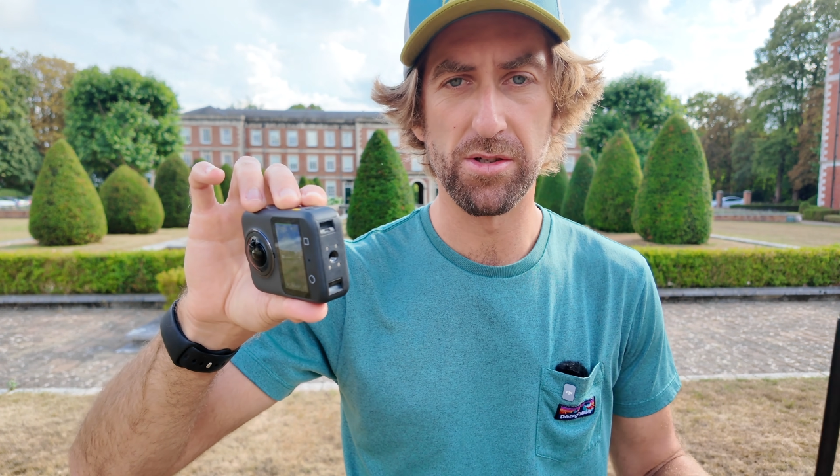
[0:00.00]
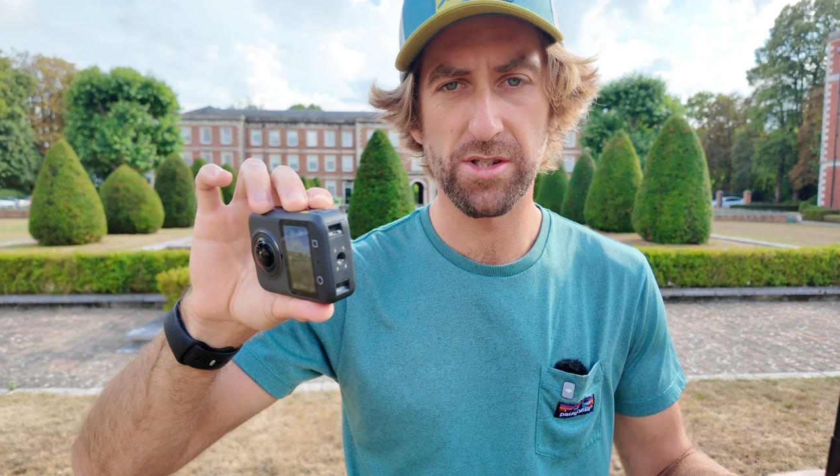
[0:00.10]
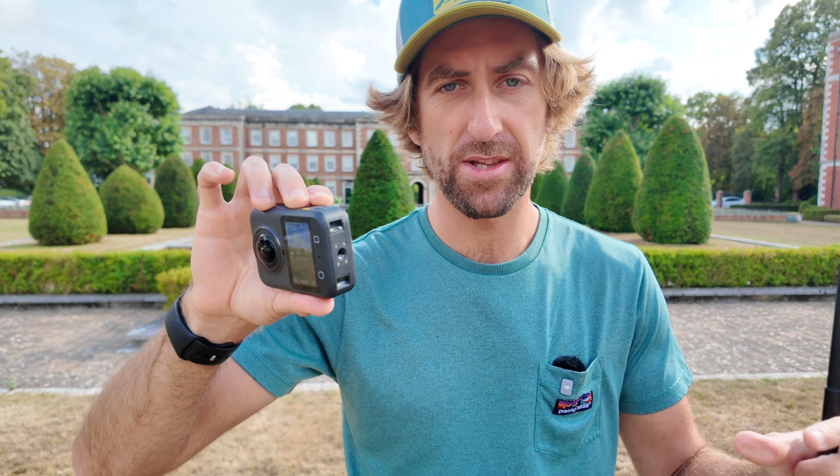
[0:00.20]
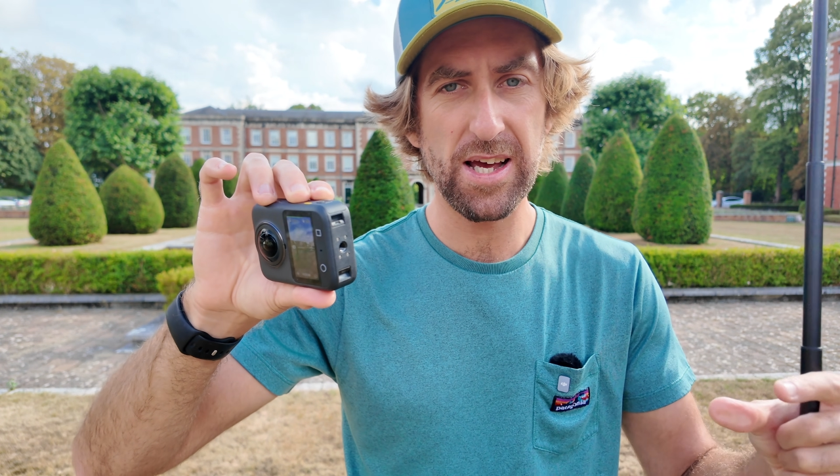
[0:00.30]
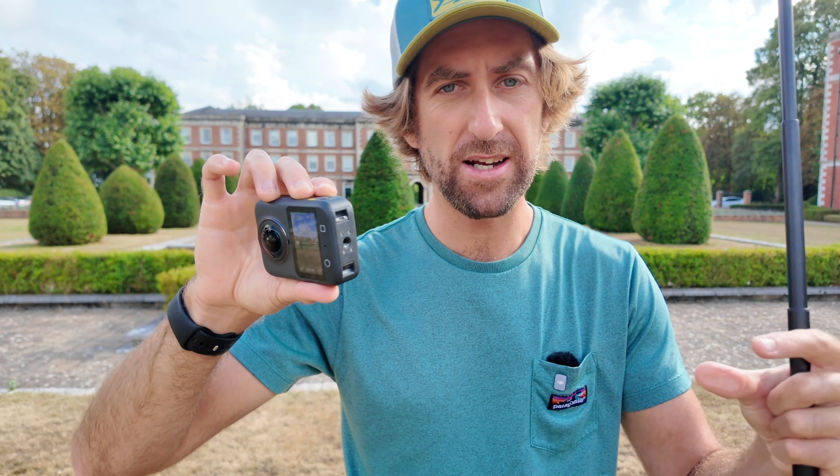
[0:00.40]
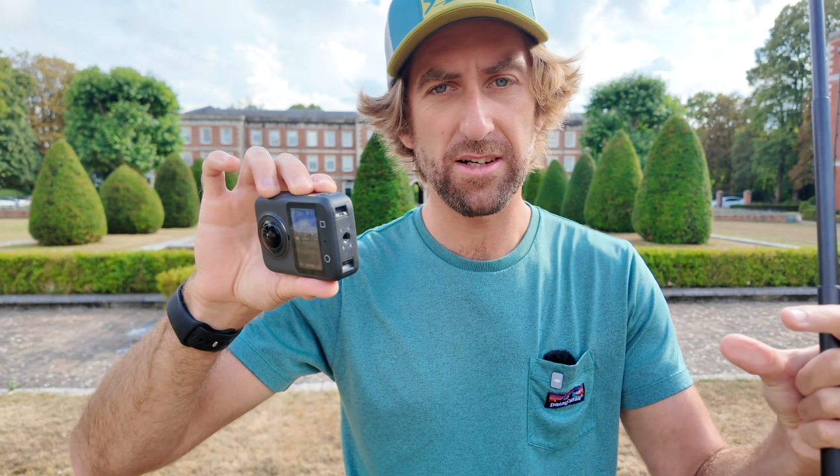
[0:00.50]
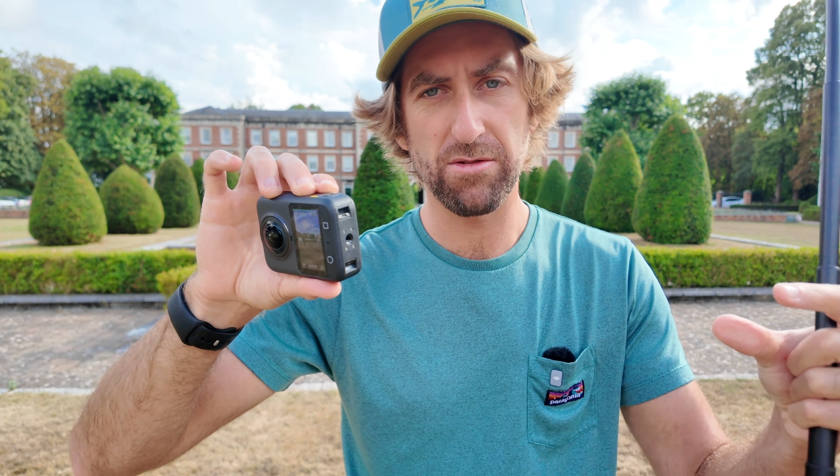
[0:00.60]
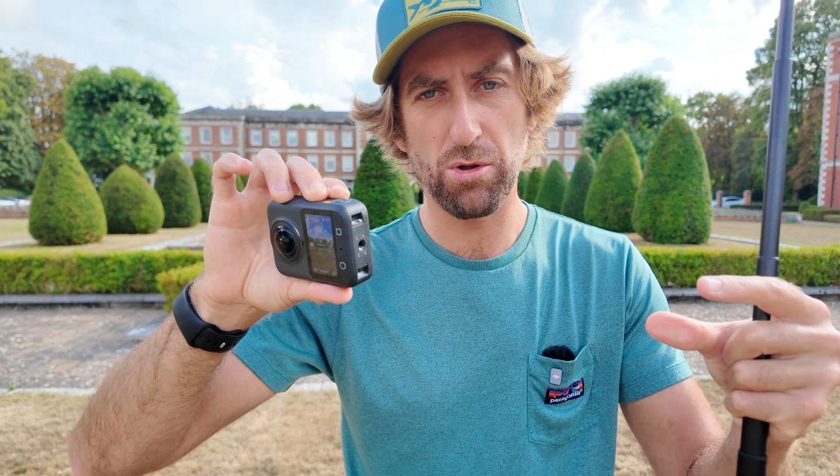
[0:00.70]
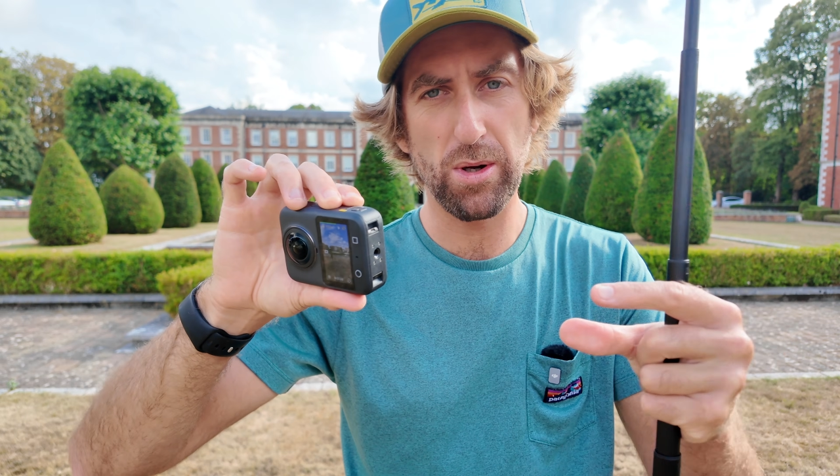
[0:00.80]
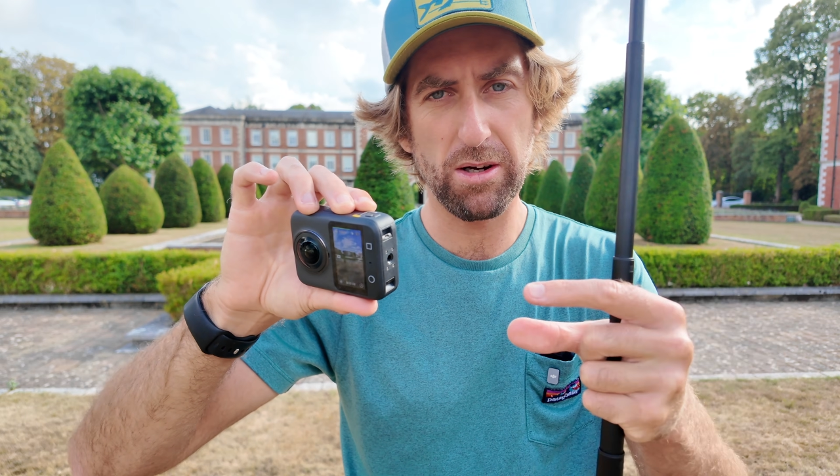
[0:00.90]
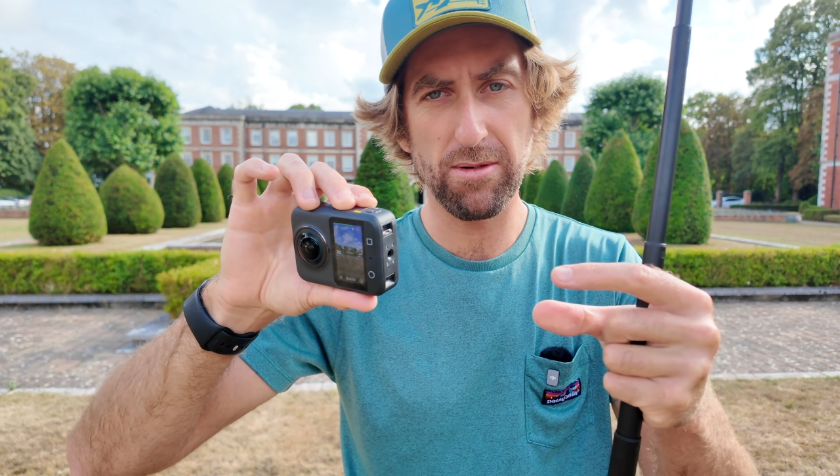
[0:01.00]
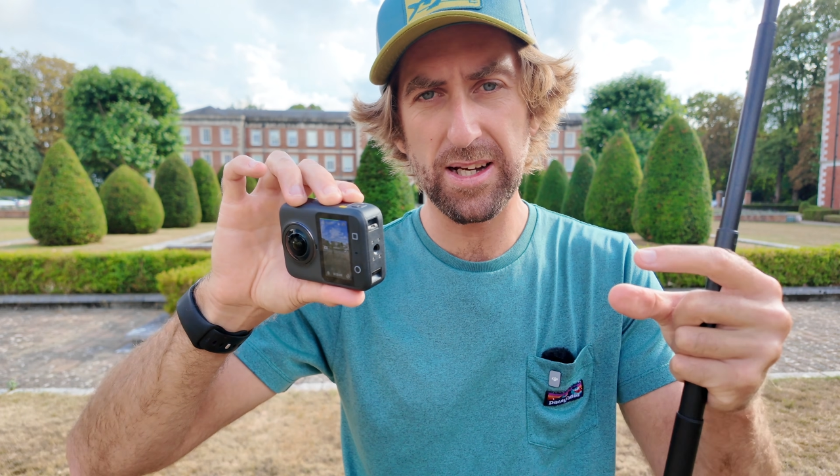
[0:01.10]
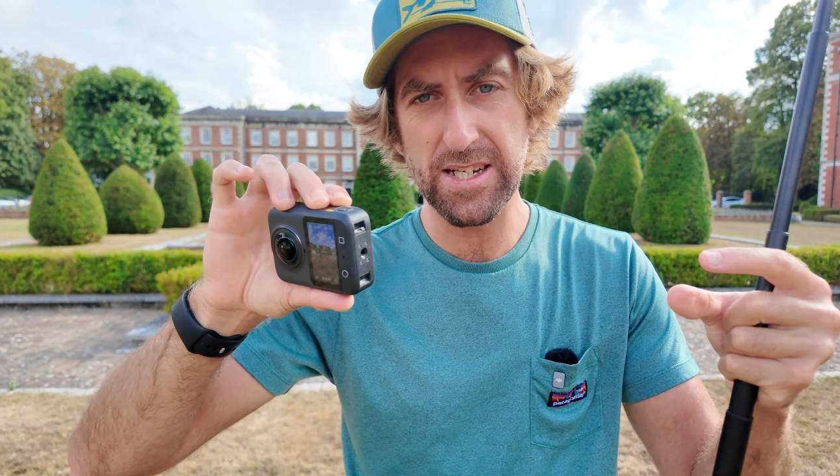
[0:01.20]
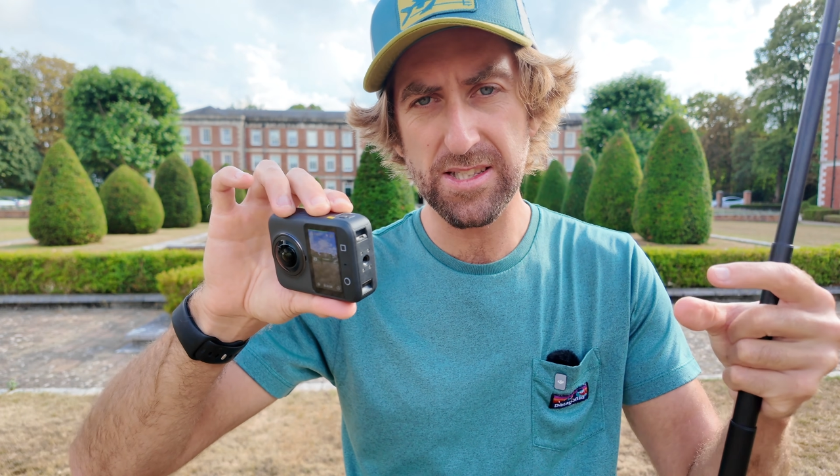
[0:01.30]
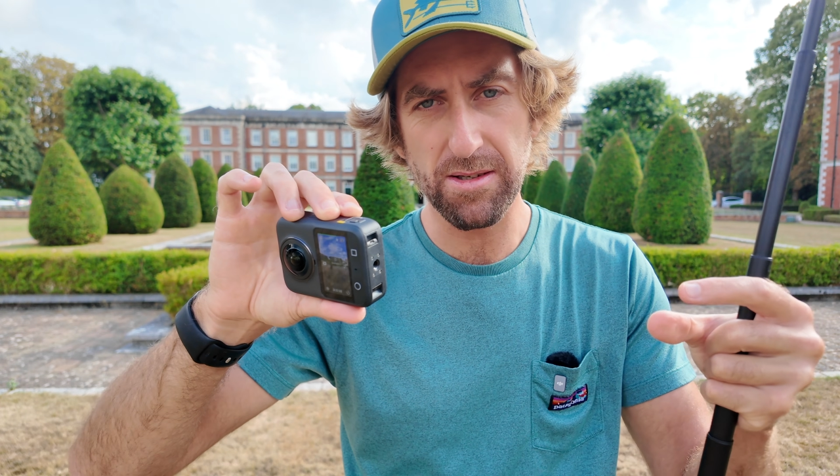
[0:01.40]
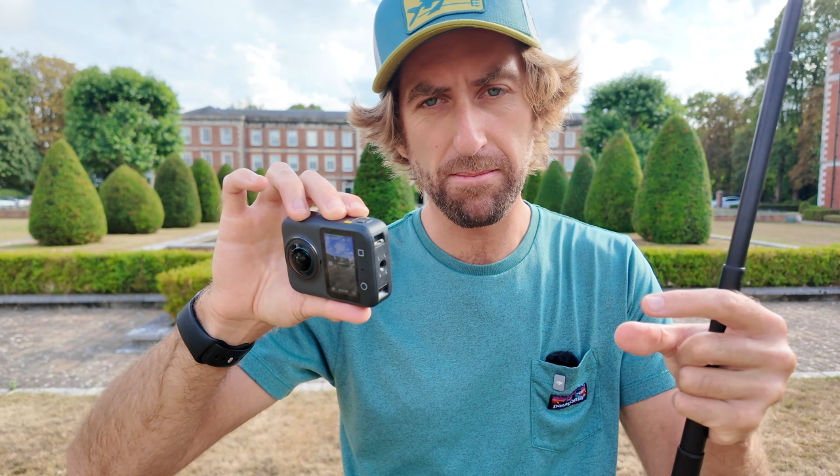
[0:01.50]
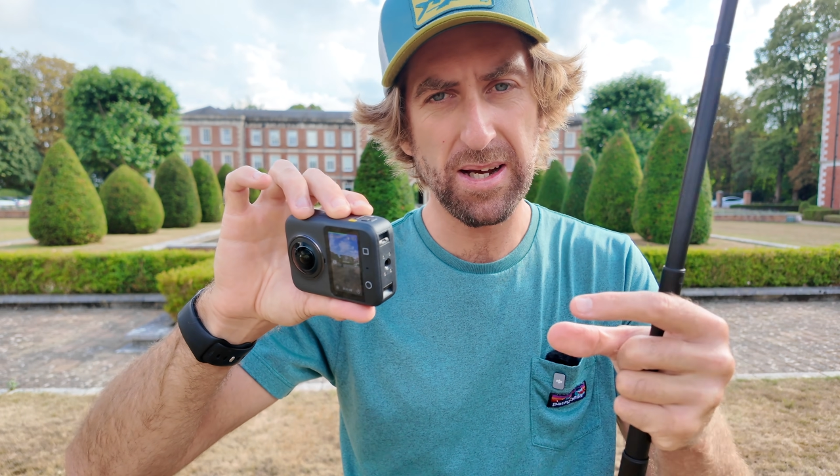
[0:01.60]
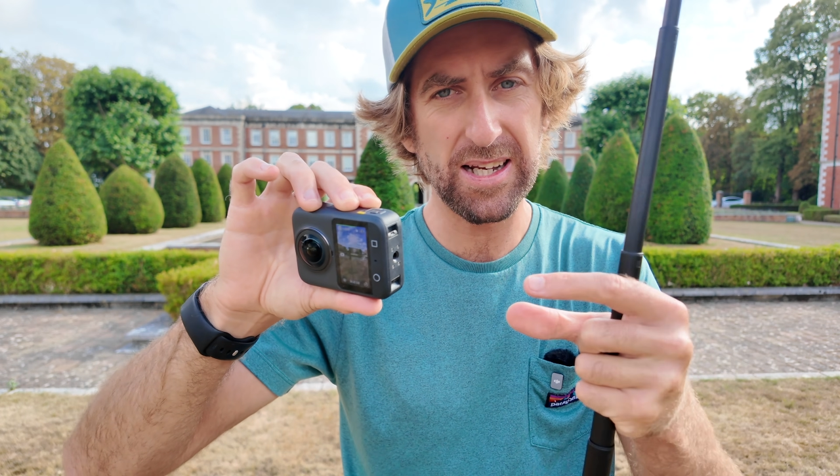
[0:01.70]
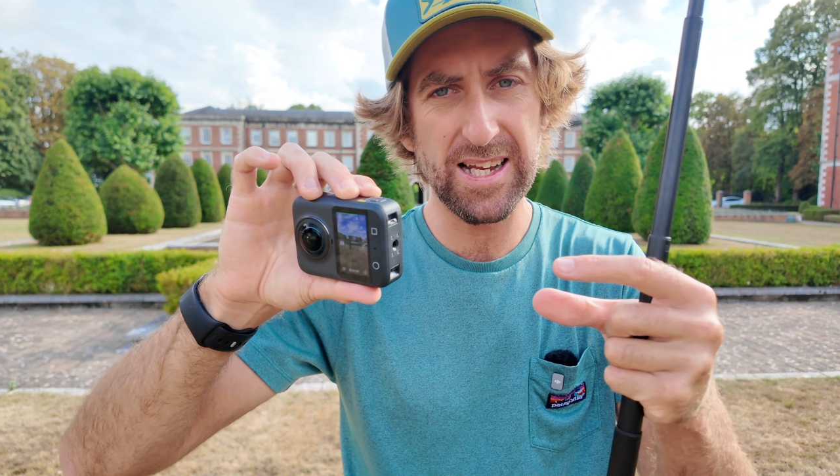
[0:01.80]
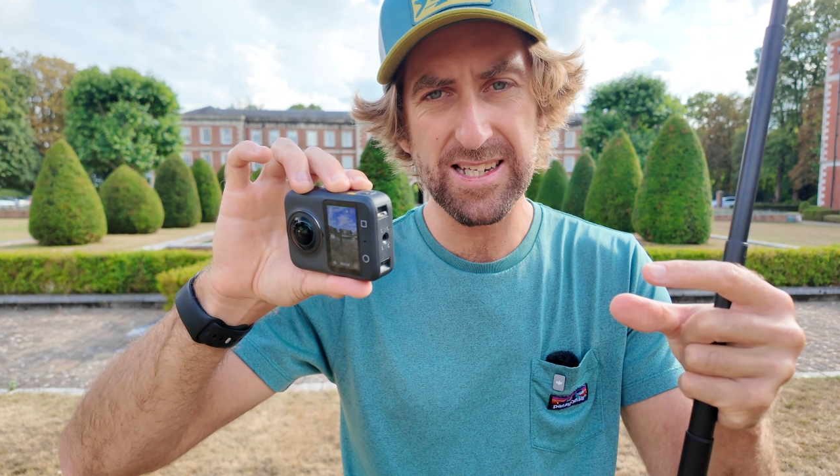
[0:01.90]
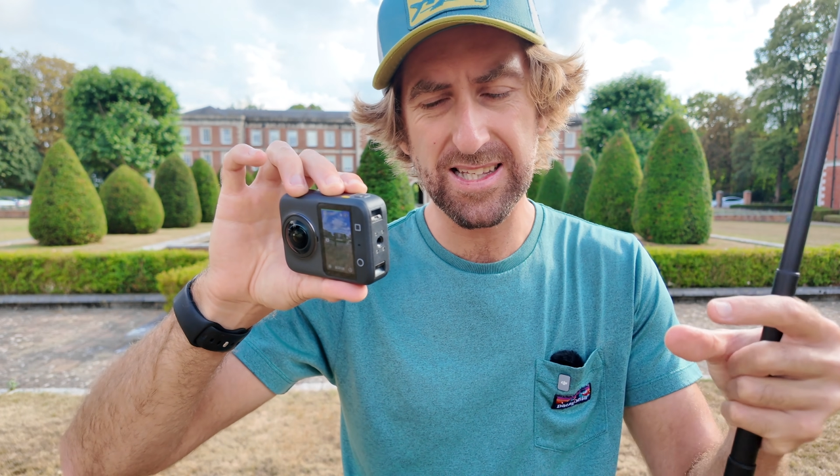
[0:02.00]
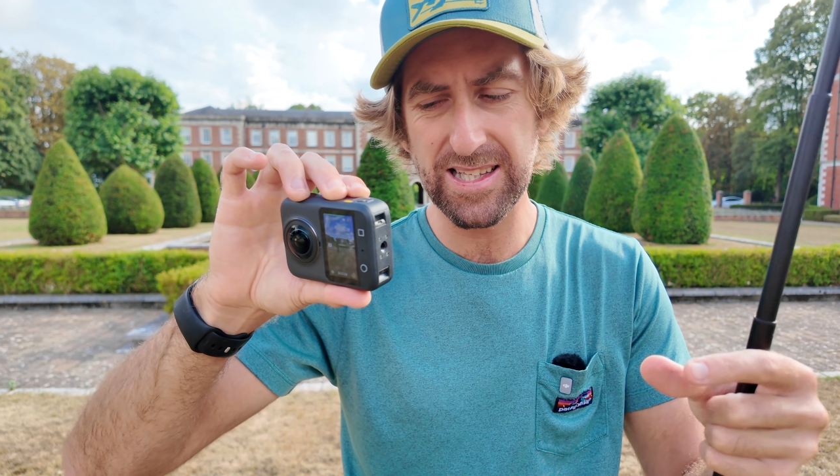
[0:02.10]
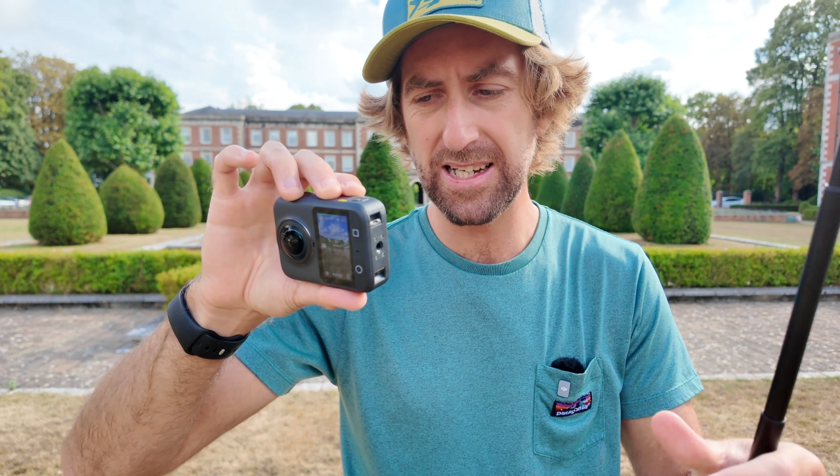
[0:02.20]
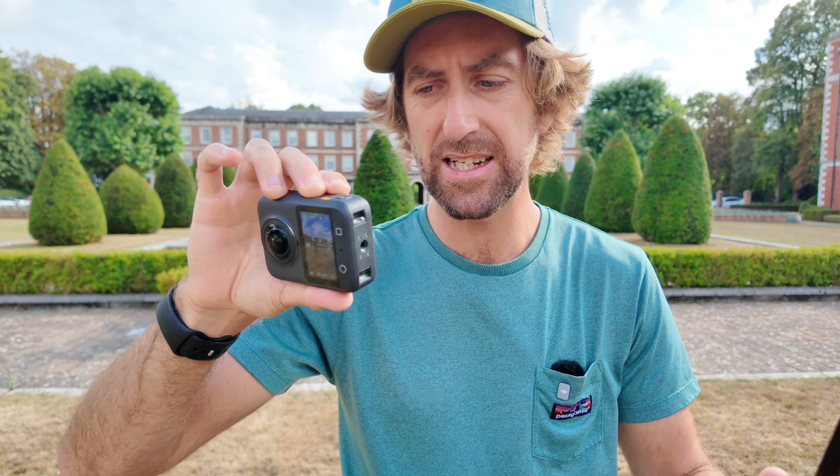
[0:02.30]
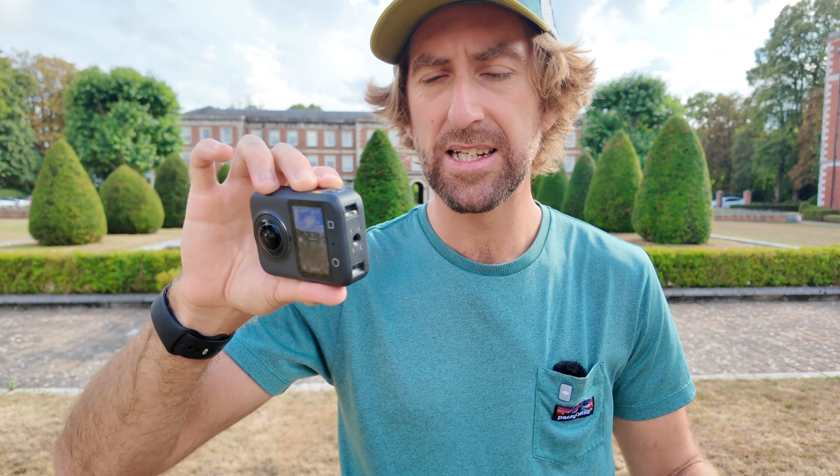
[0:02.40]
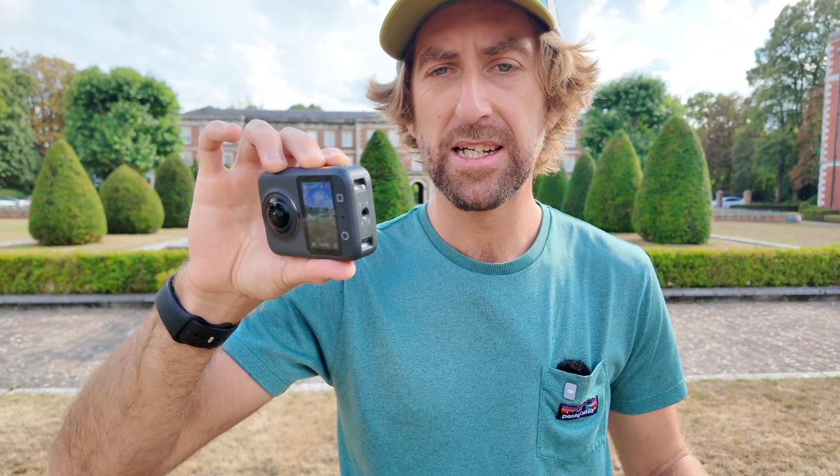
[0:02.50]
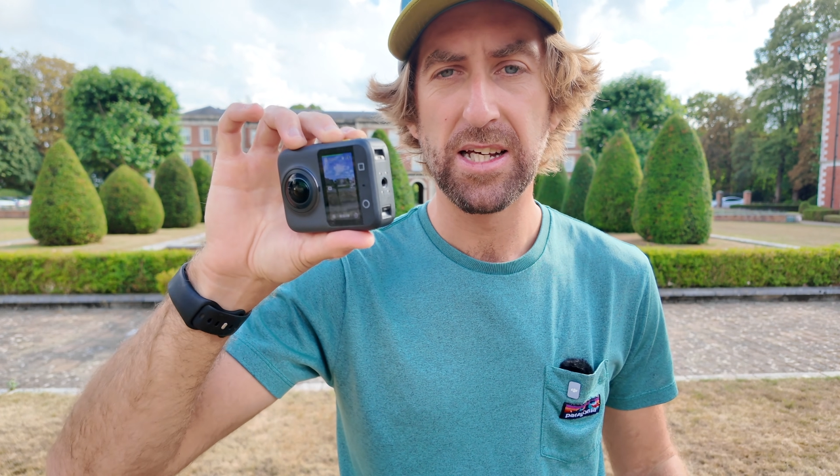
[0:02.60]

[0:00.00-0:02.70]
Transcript: So that quick release magnetic thing